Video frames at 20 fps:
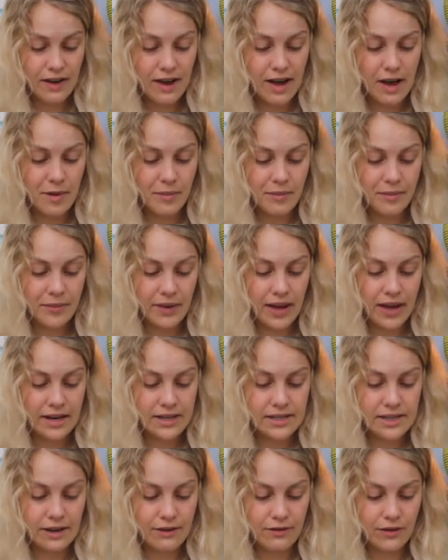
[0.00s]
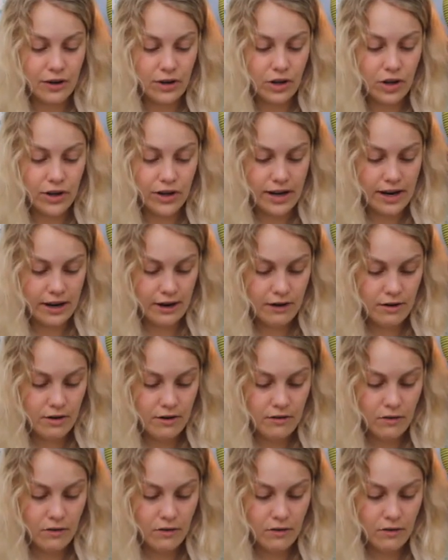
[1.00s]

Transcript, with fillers: Um, and if you're looking